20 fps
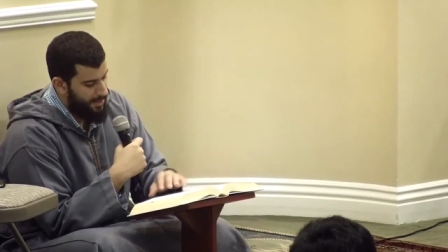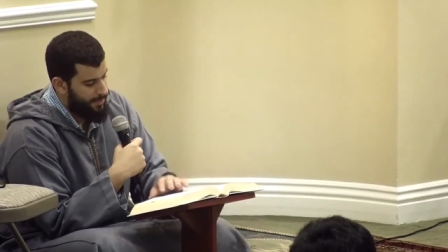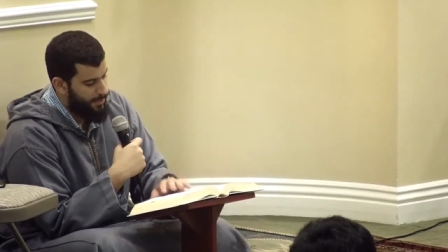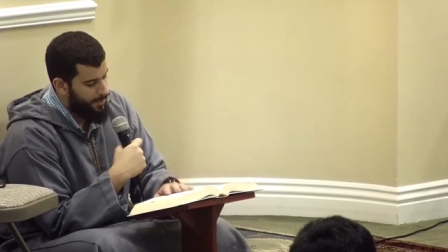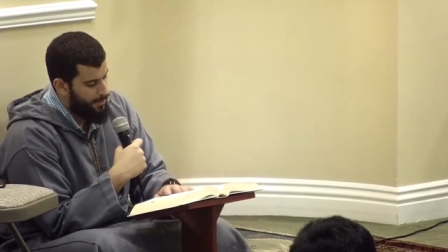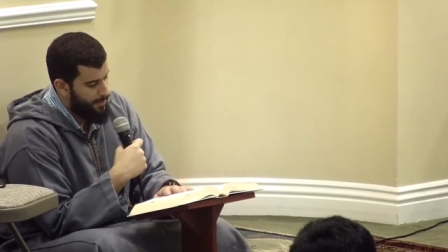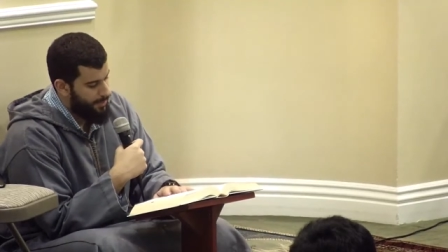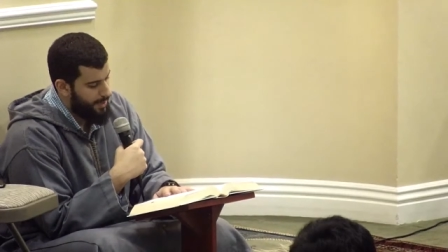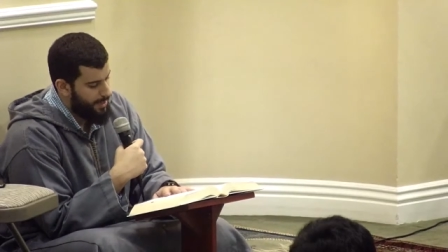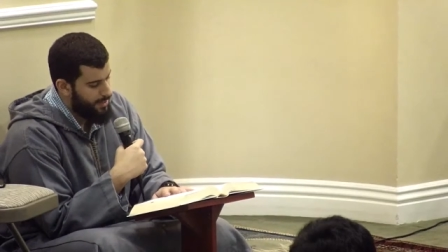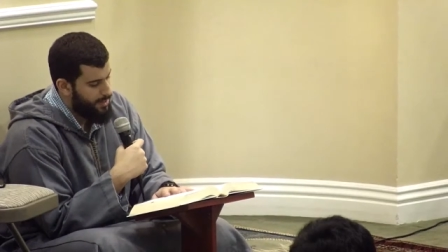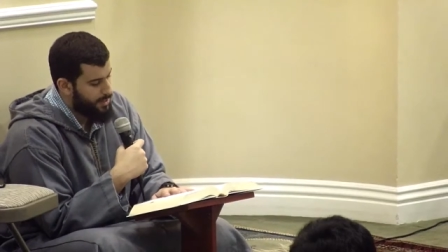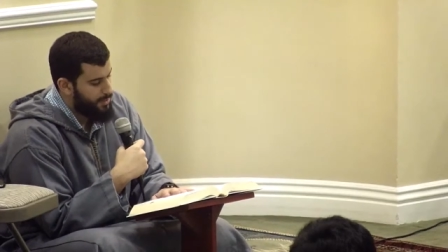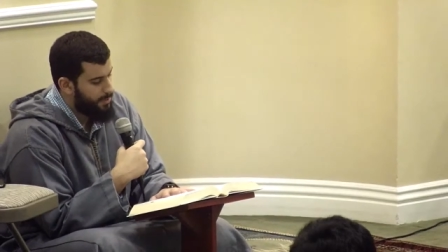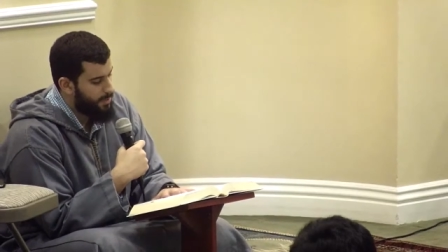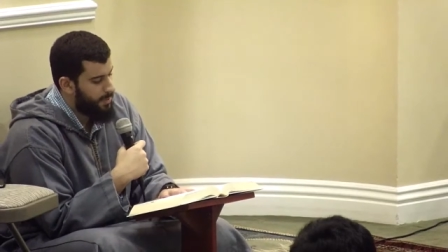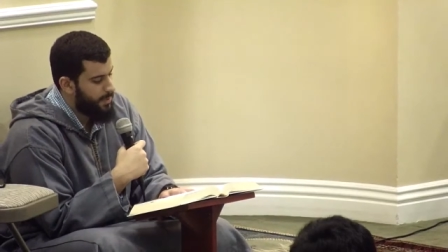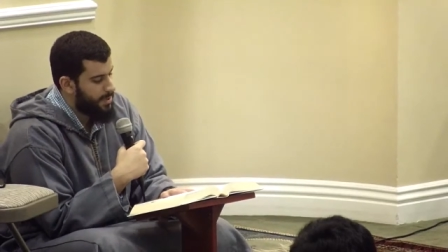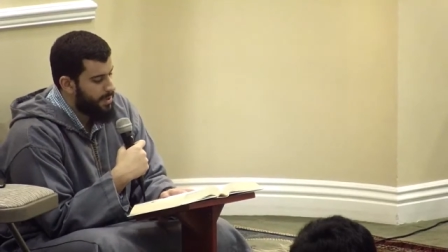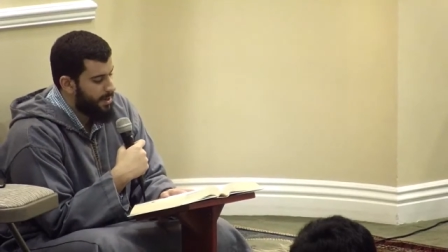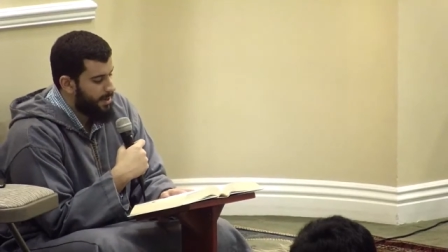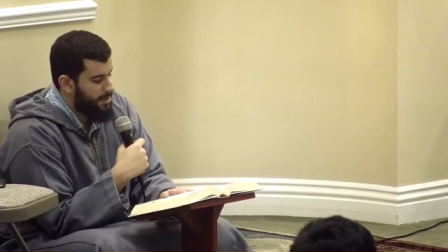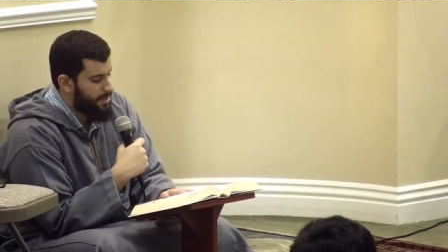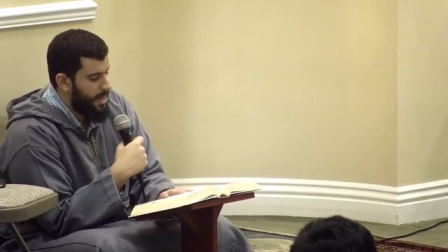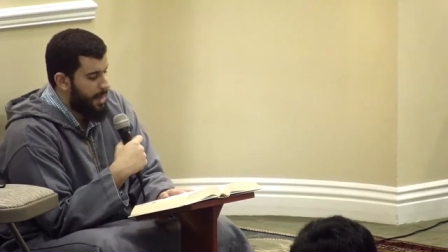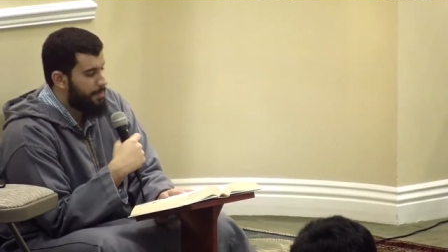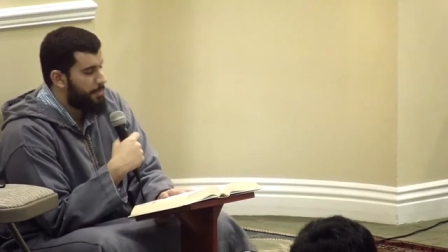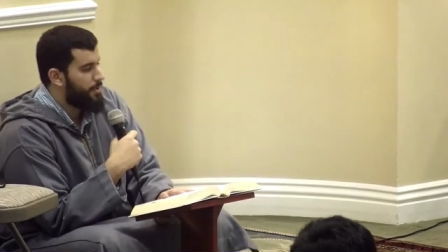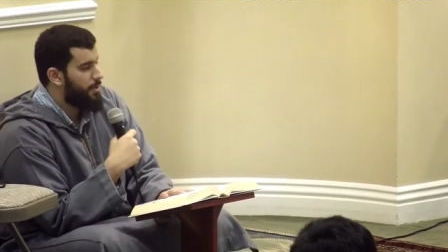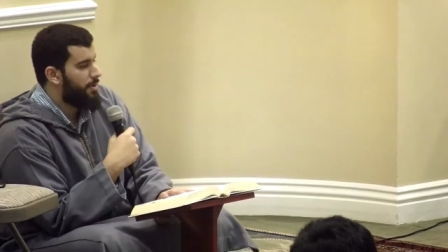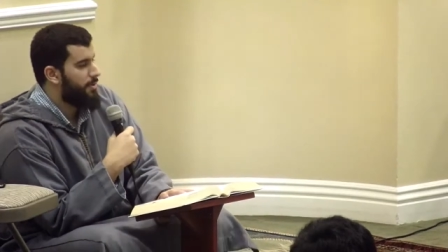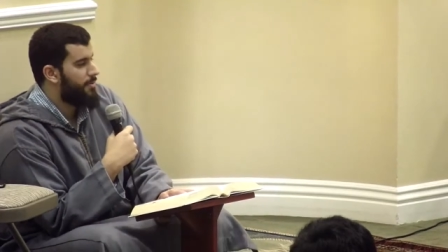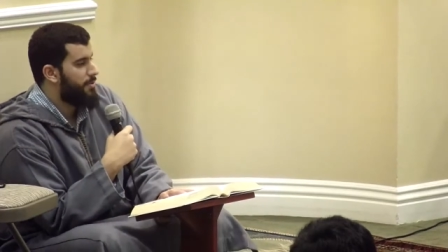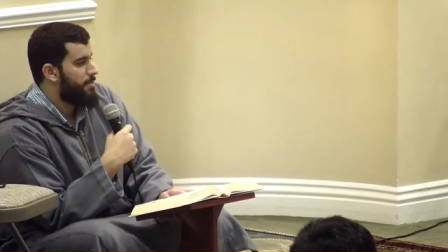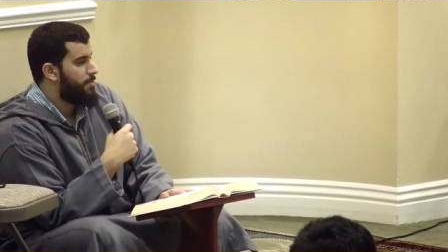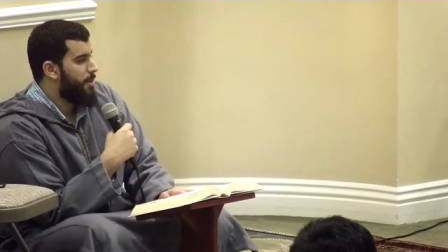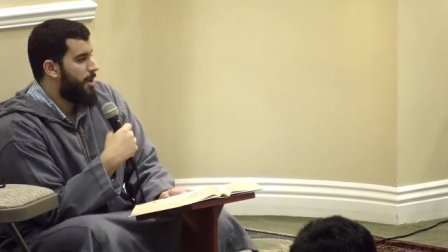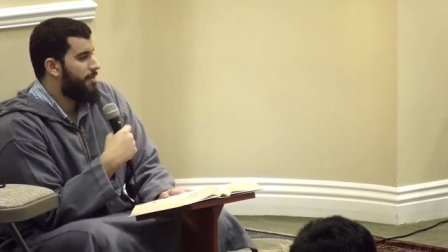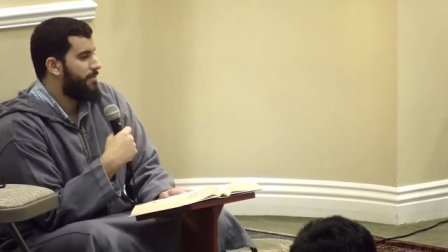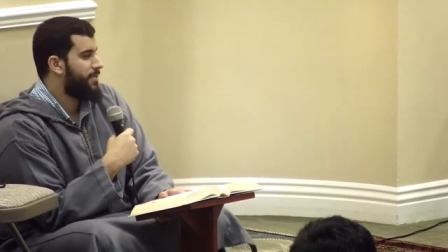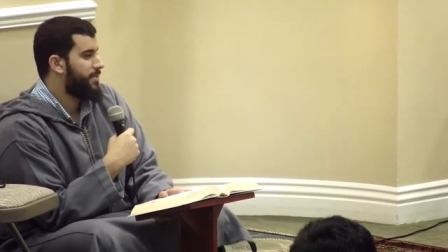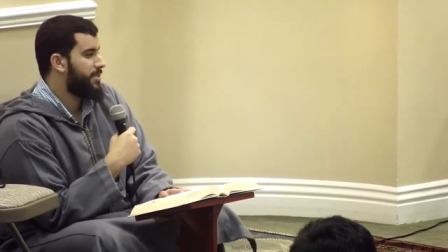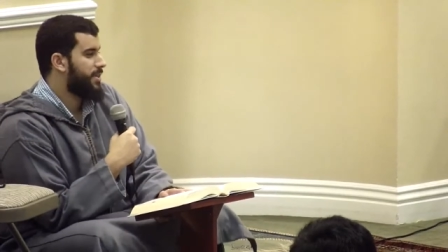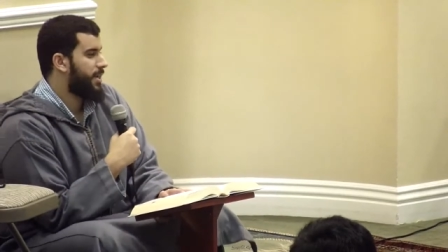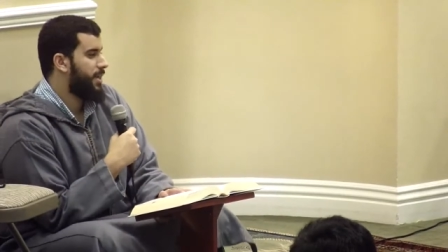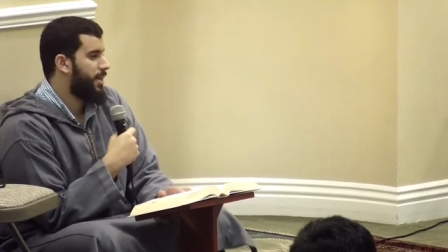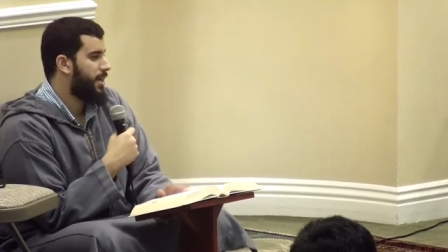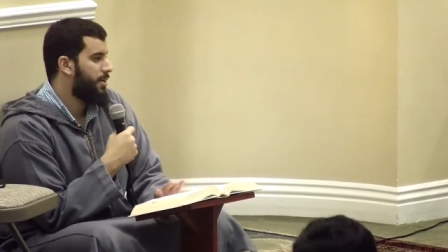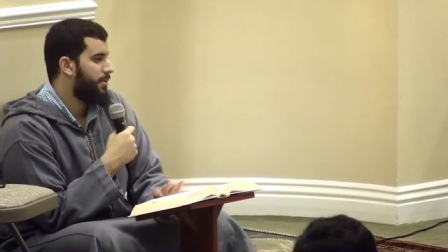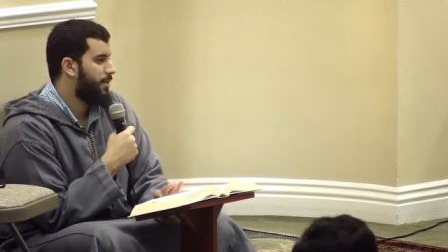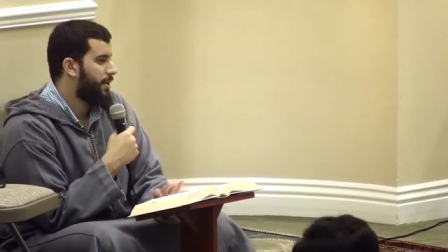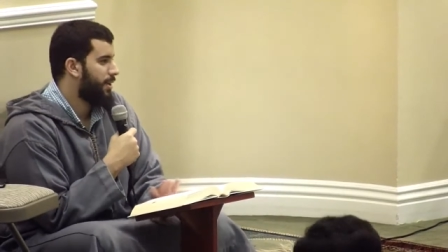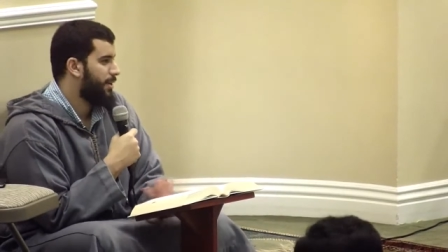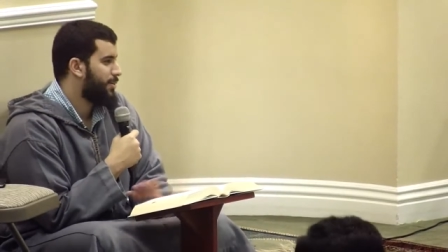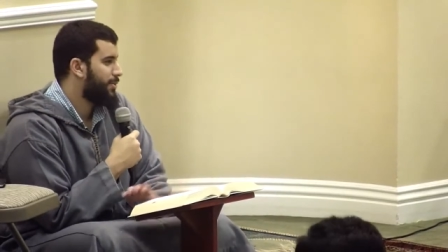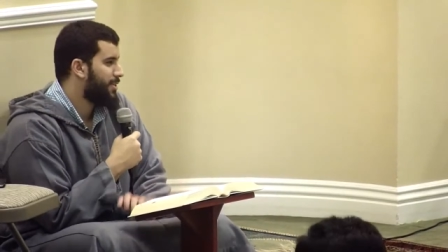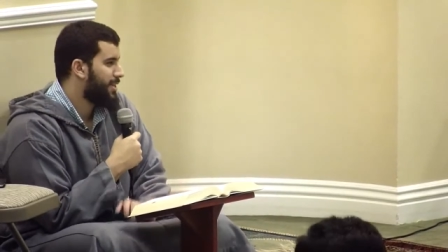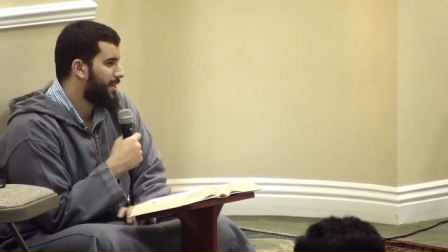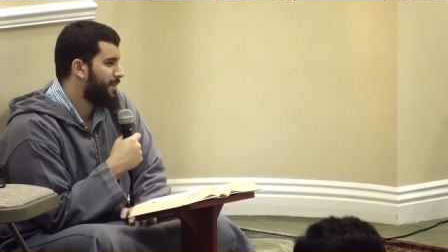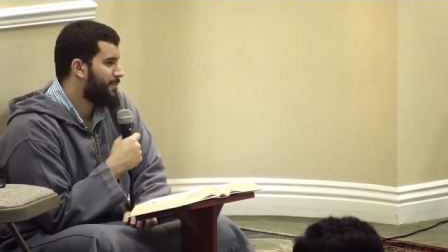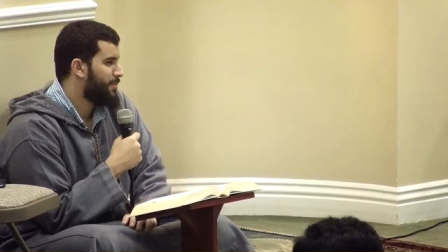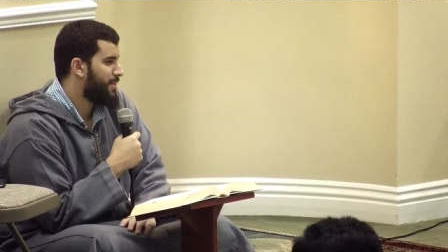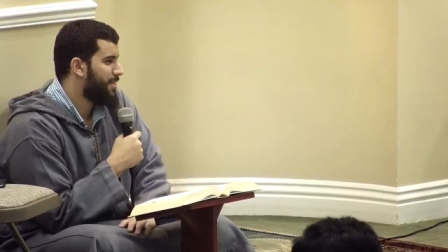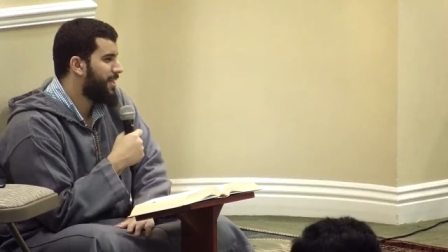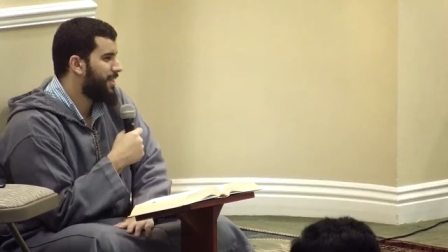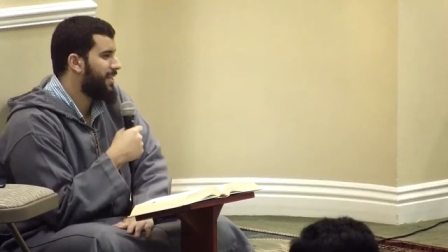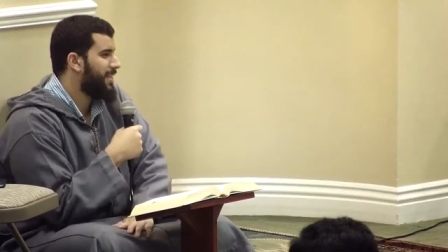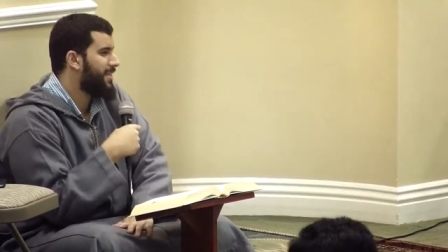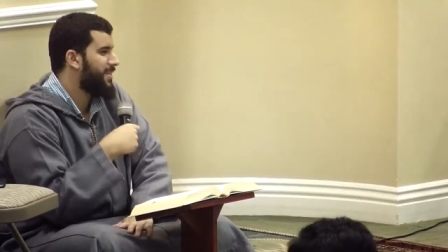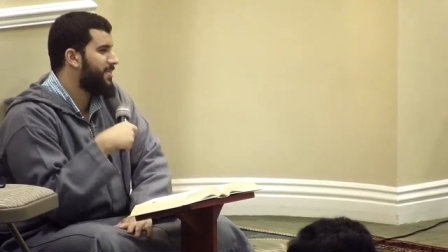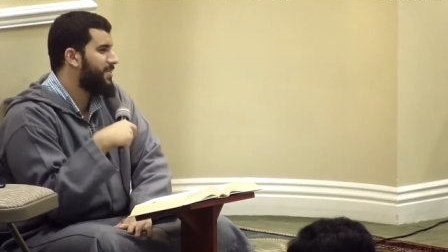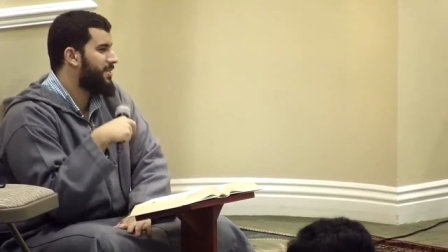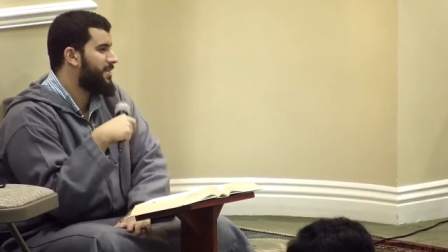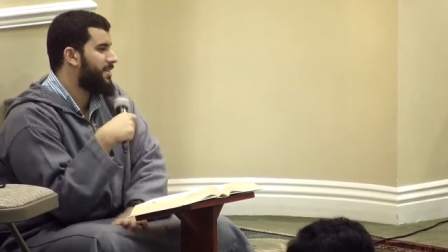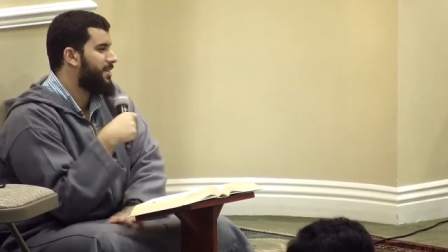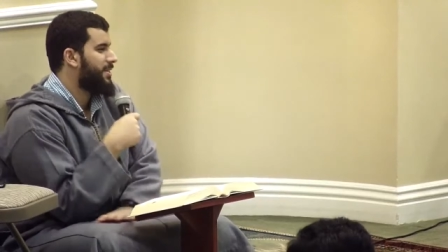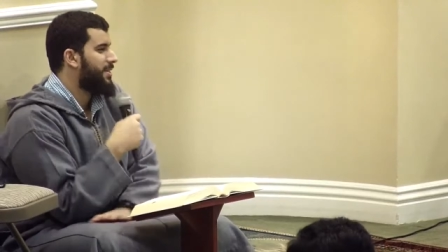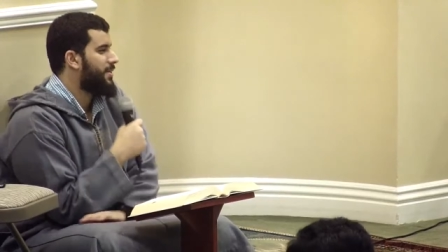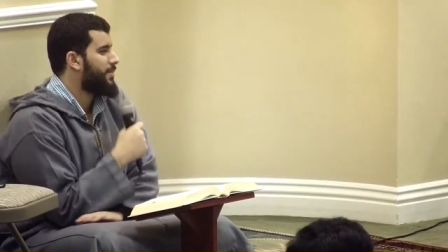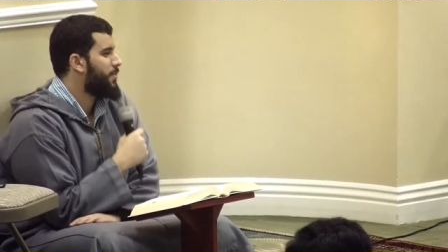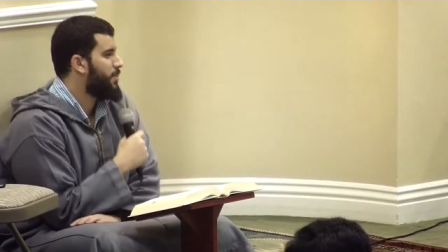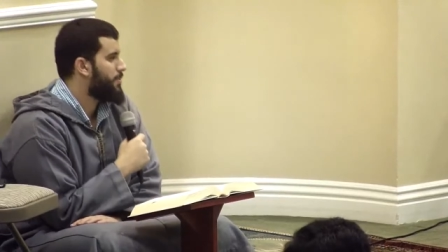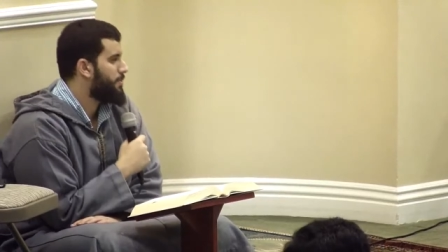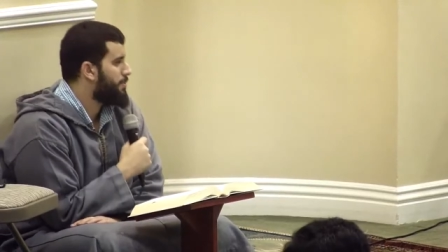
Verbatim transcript: Uh, continuing with our chapter of the Prophet Prophet's dealings